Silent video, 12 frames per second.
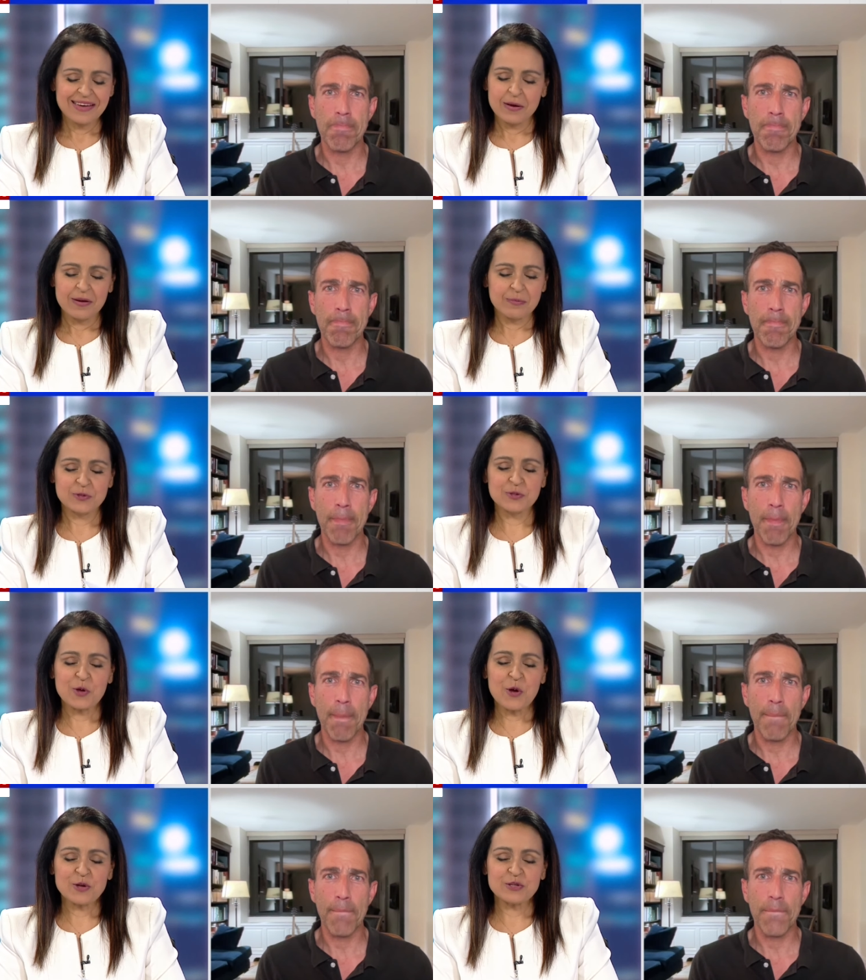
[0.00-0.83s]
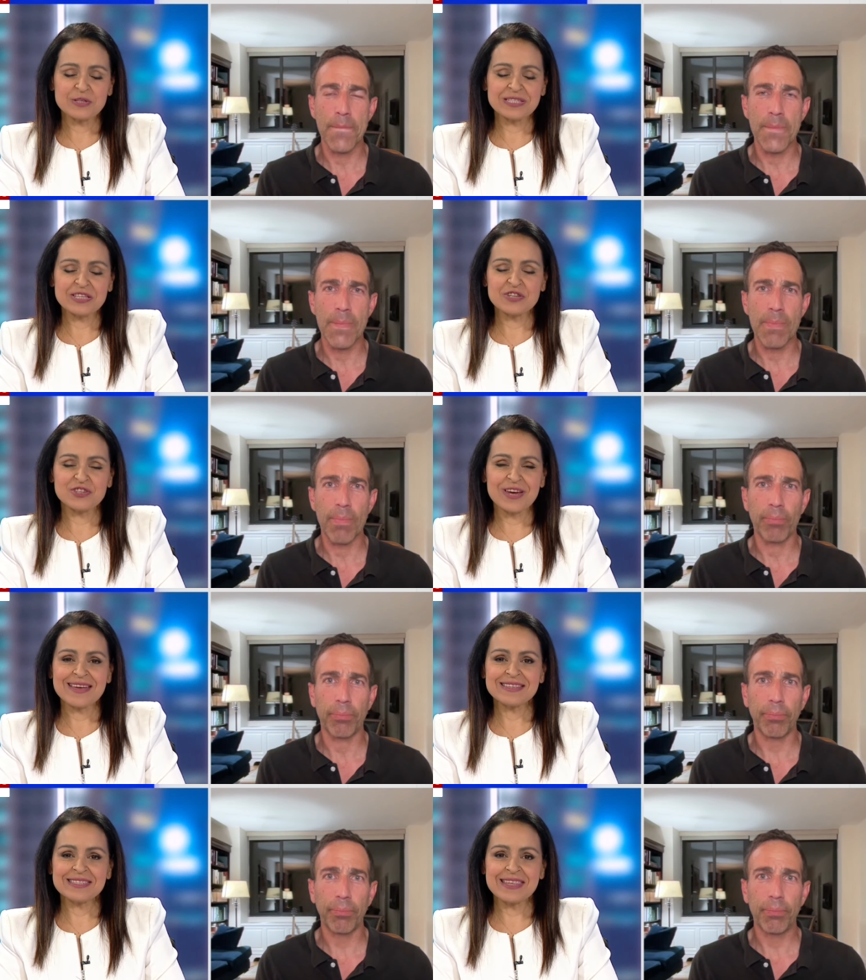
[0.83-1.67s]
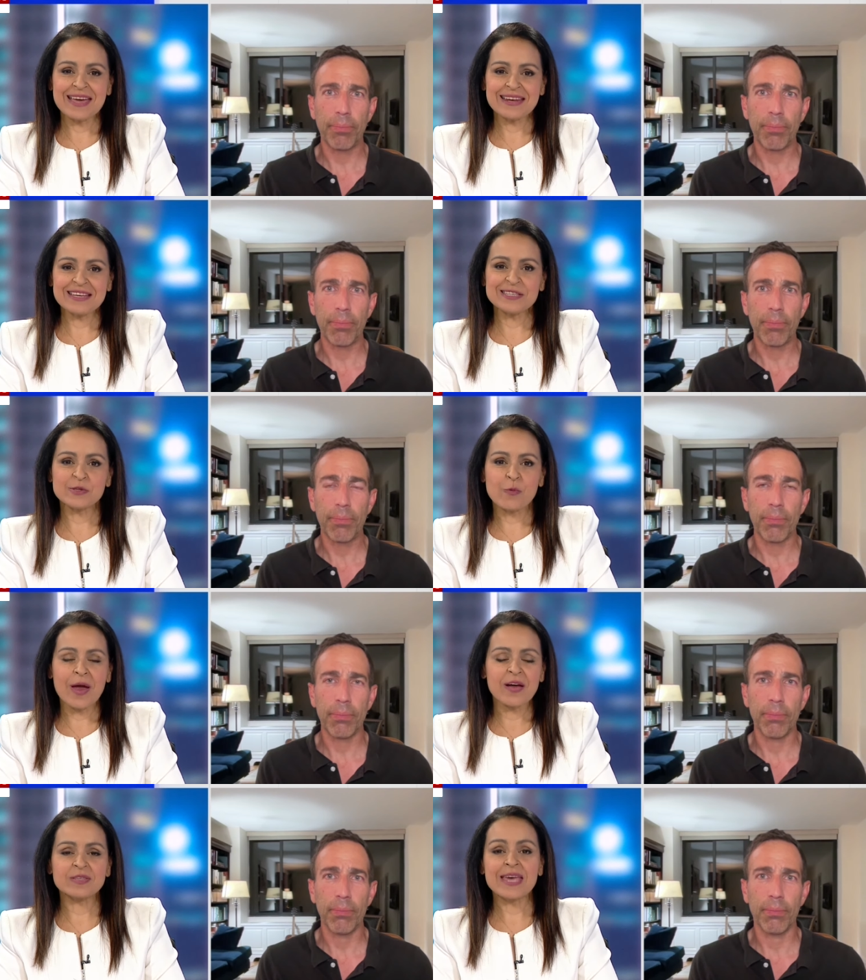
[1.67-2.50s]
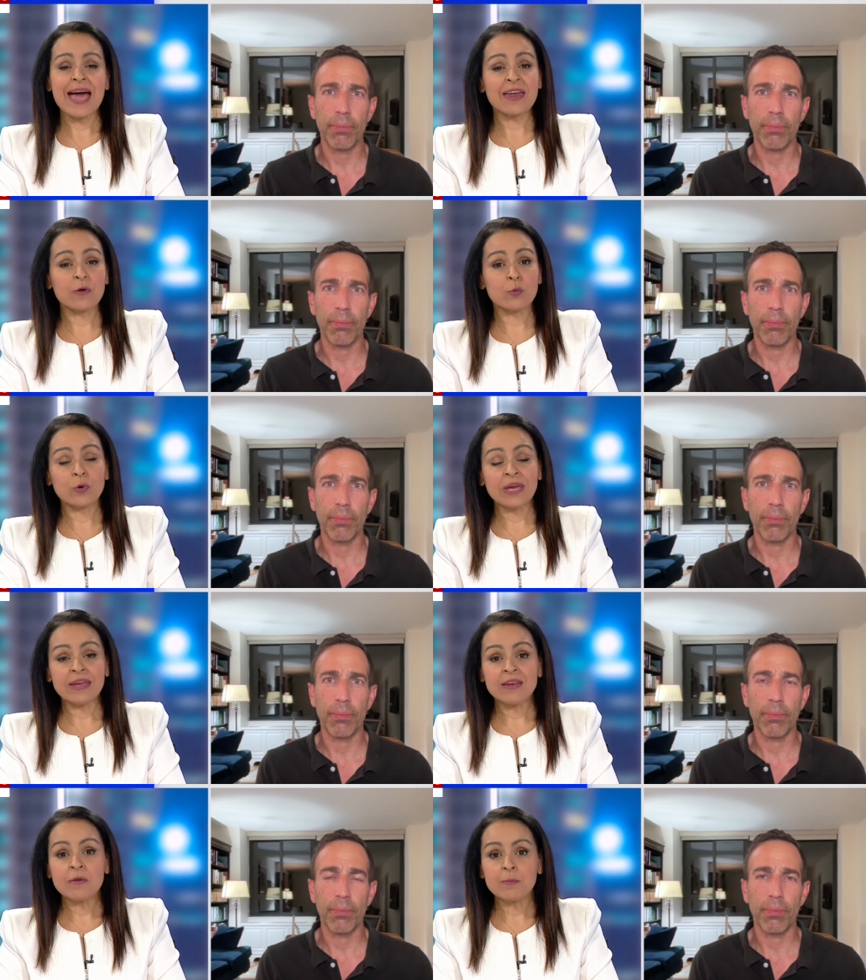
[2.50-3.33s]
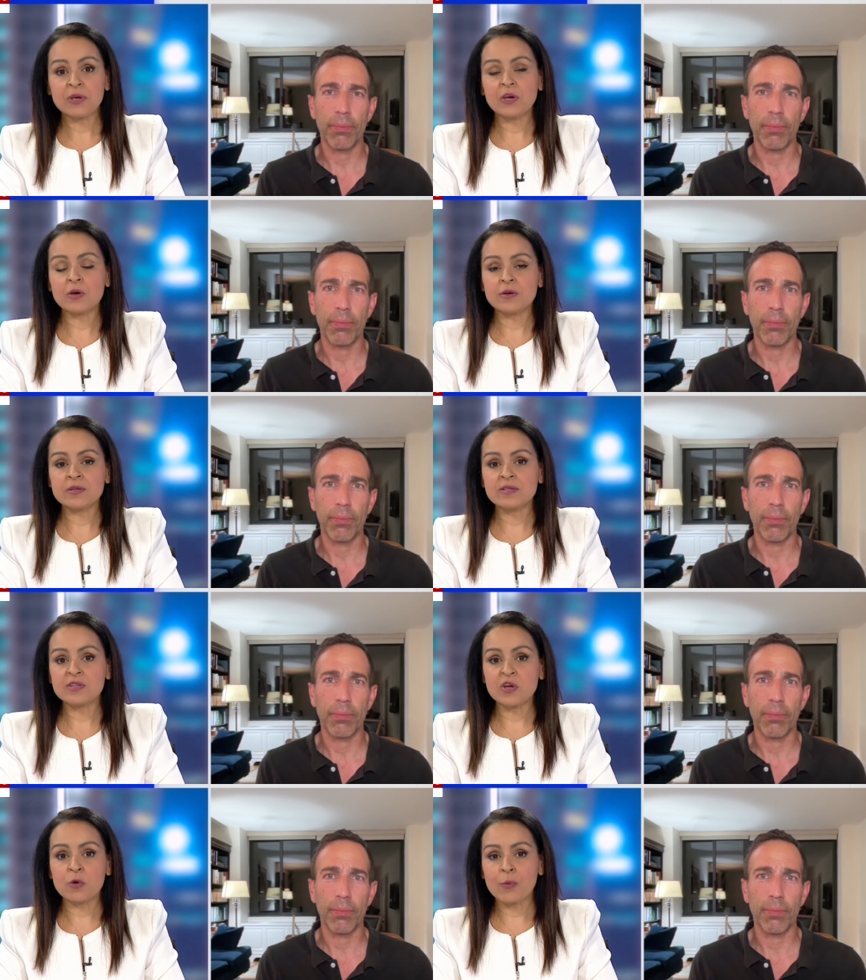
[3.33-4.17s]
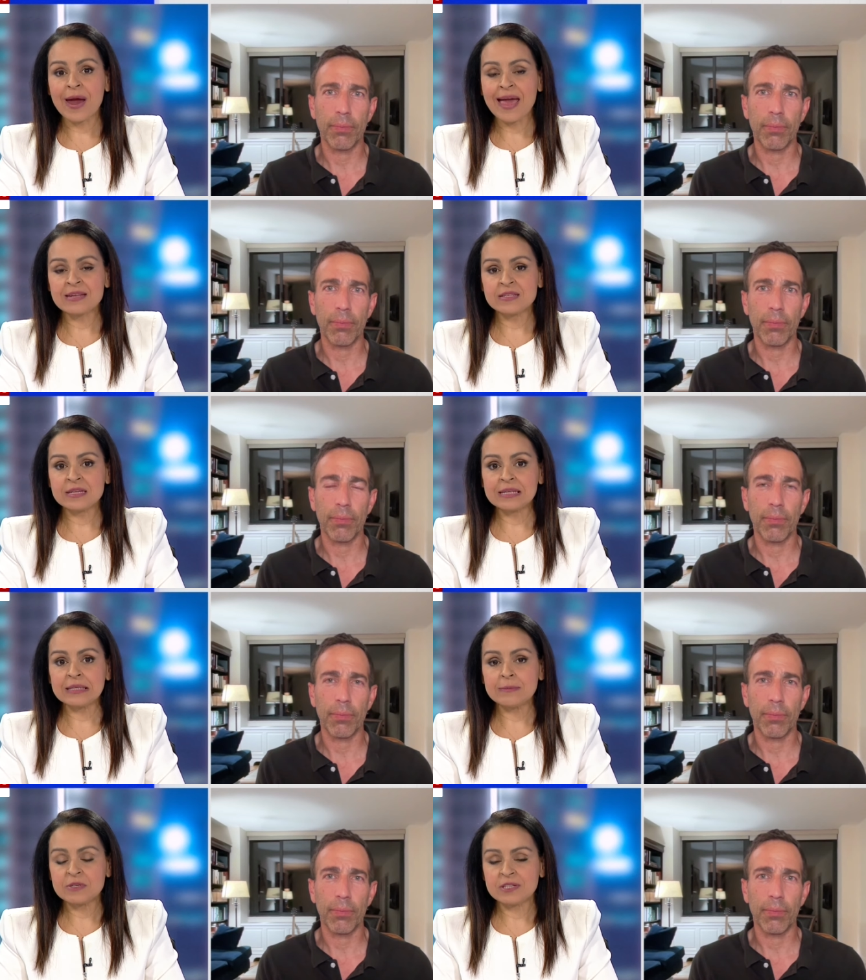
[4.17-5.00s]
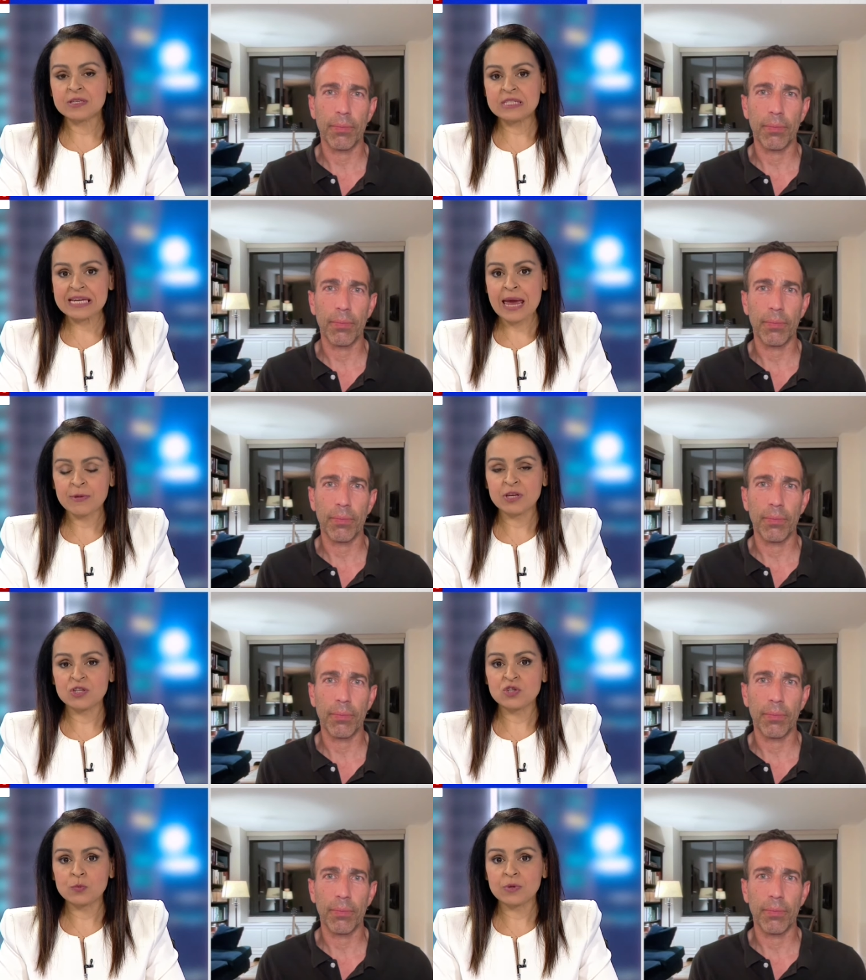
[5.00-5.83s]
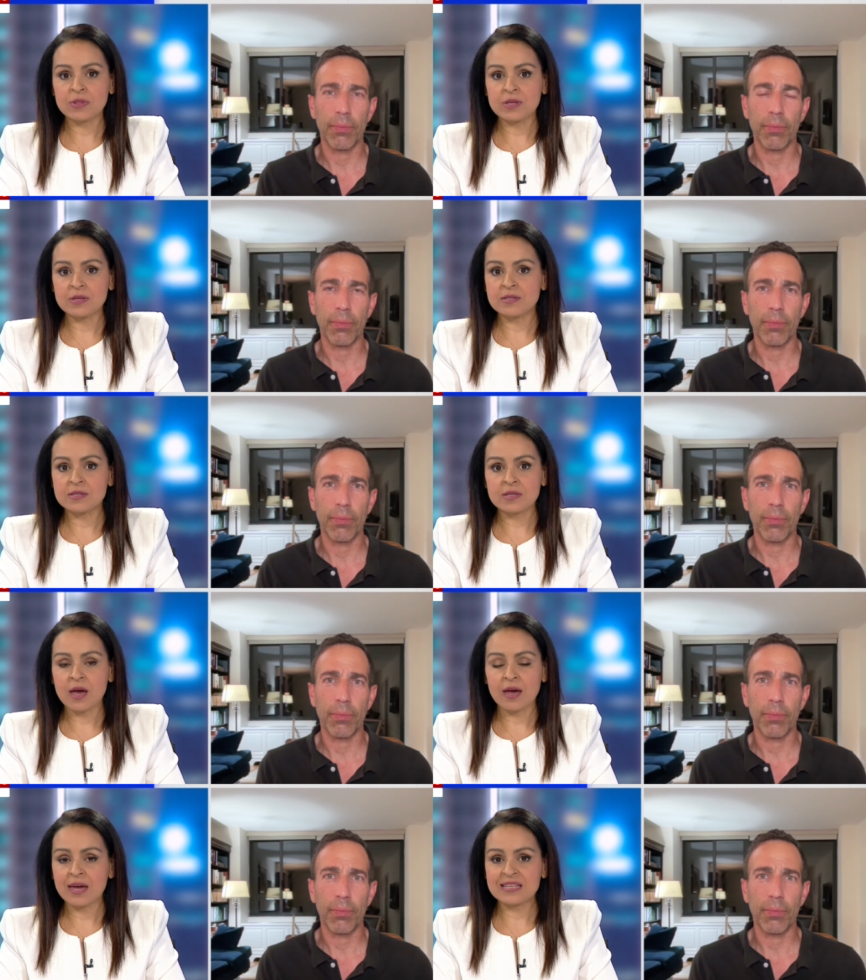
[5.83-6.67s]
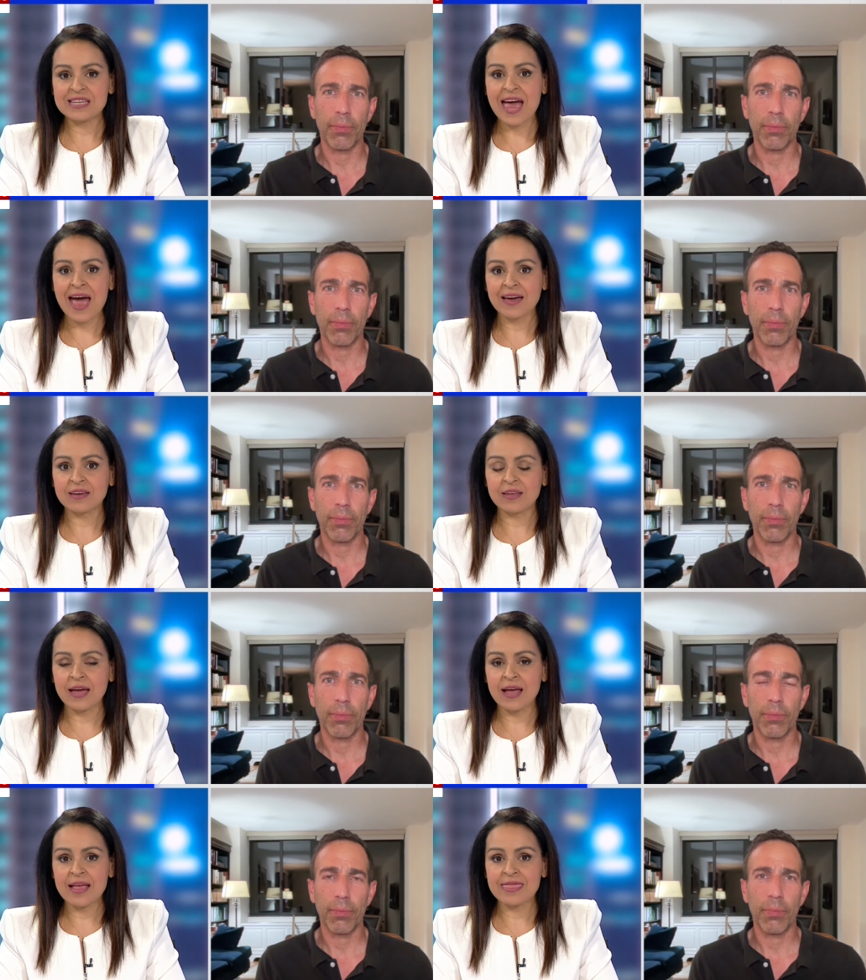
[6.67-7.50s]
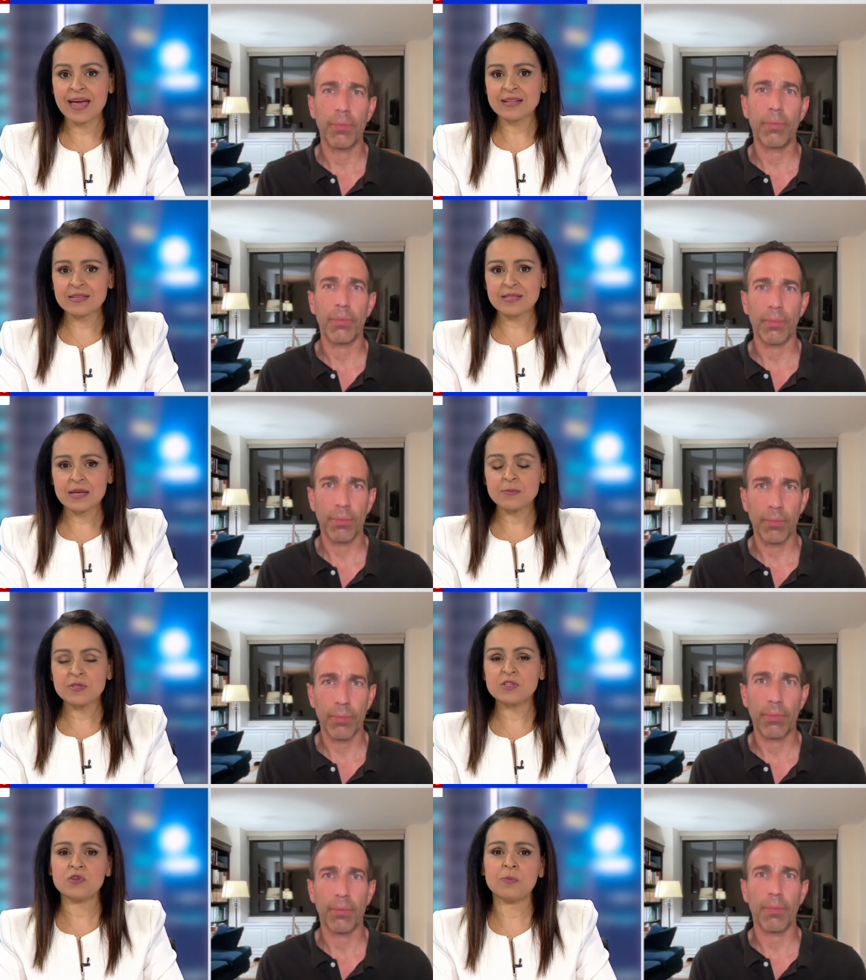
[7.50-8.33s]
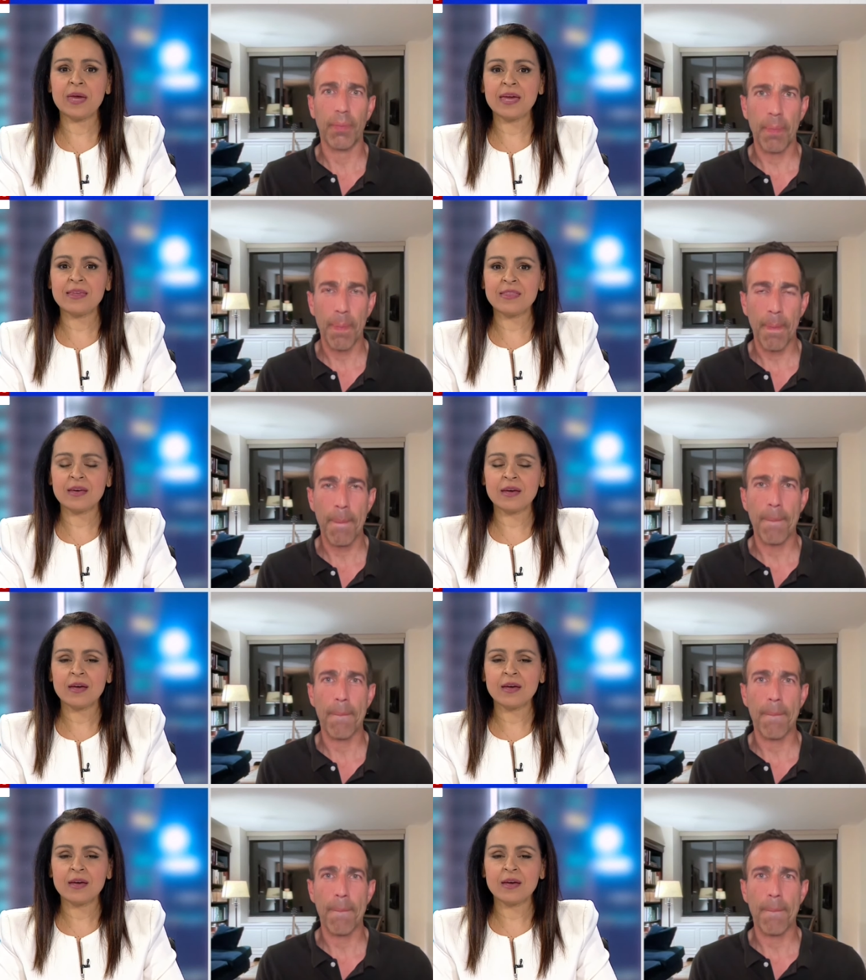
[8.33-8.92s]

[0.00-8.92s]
Speaker 1: absurd to suggest that Israel's had a win because Iran did limited damage with this uh, attack, and that seems to be the